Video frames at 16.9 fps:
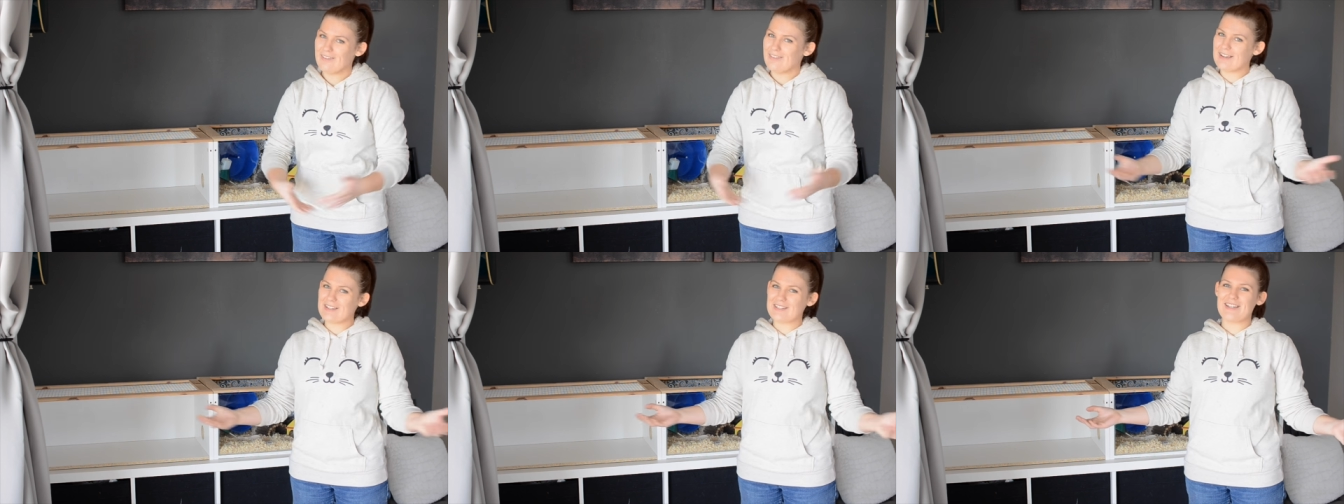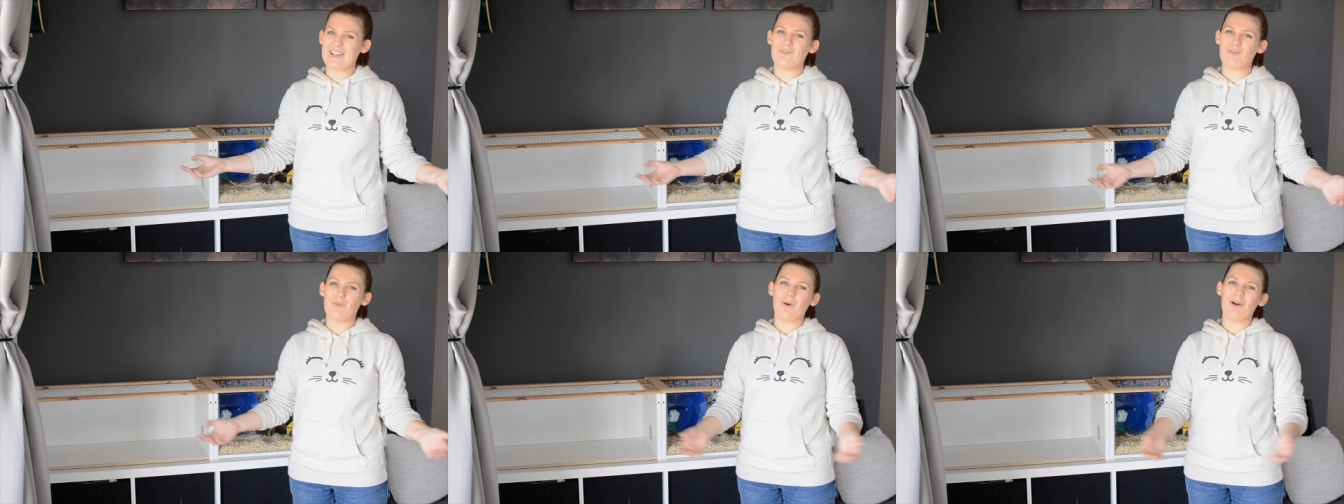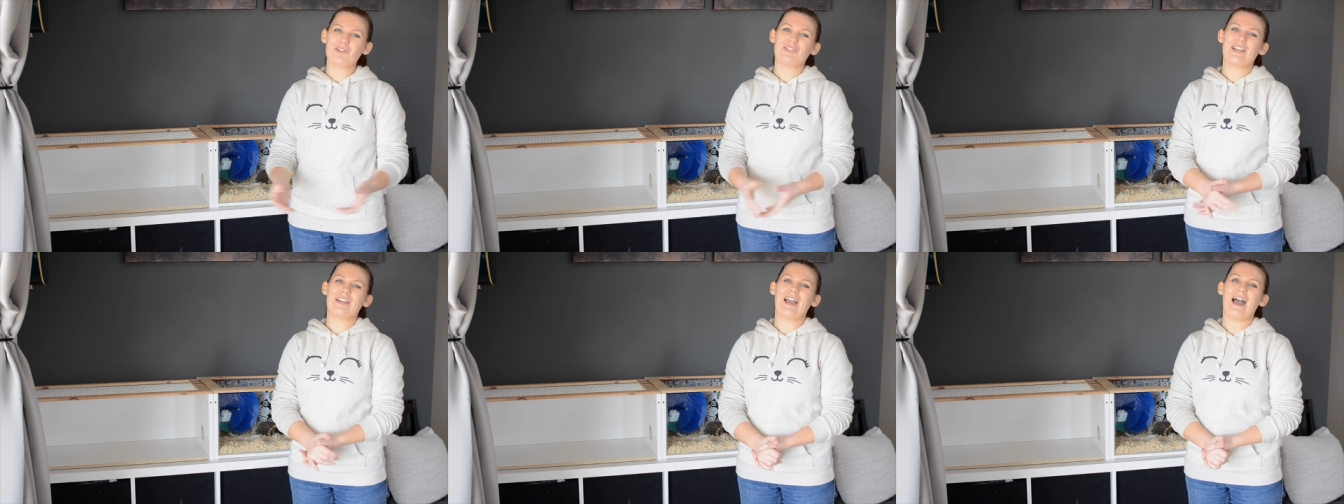Thanks again for
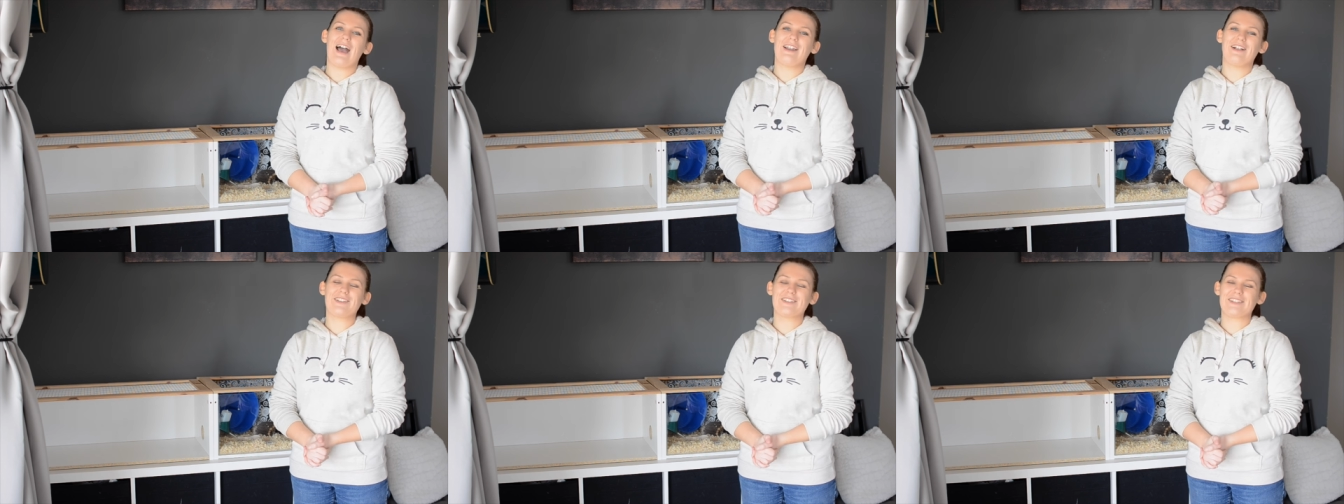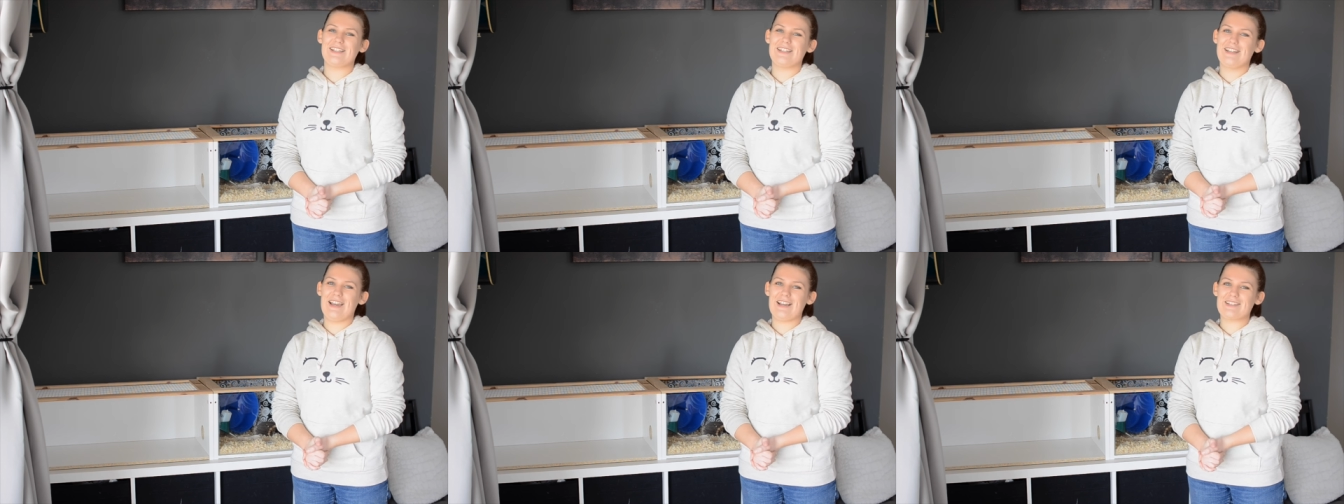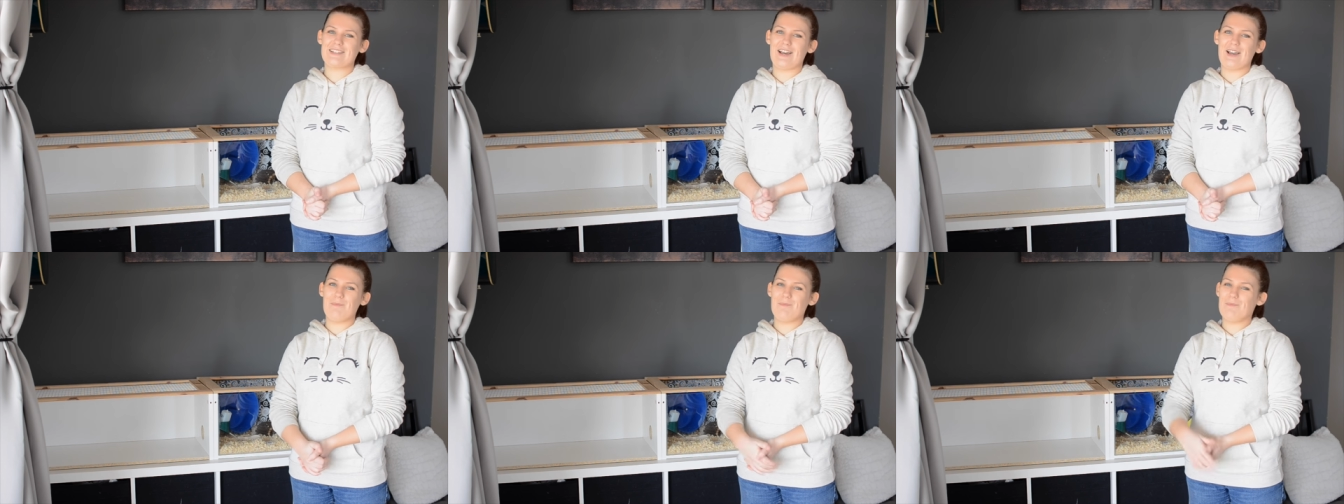watching and I'll see you next
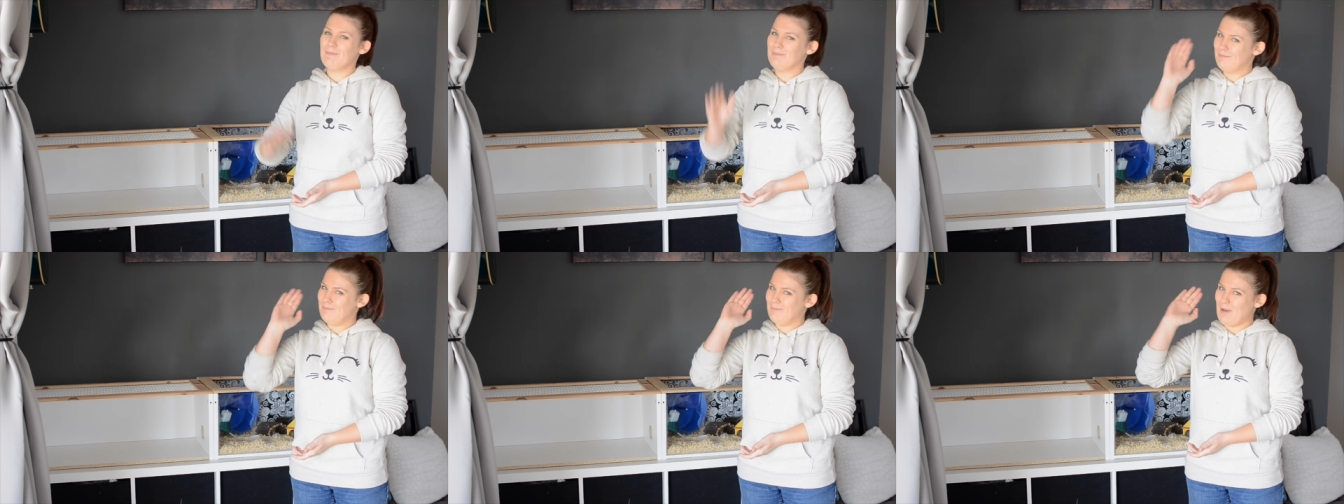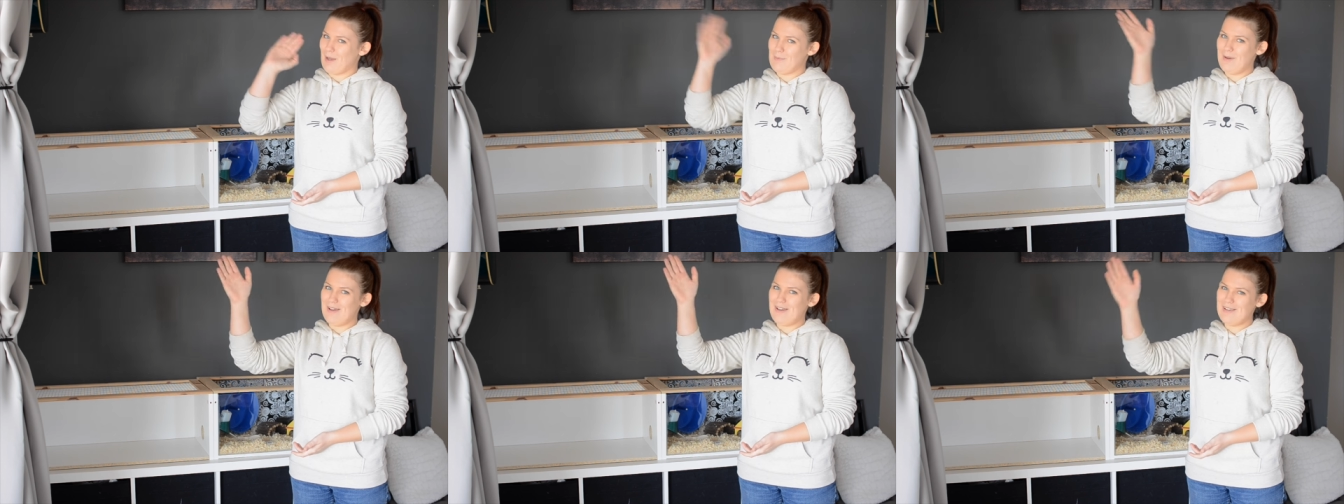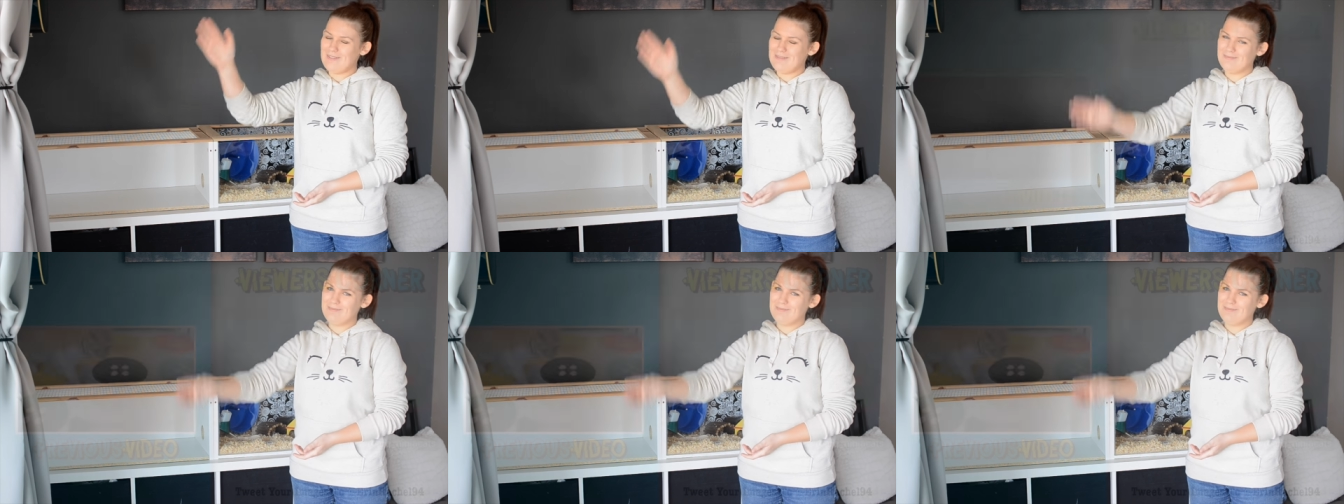time. Bye bye!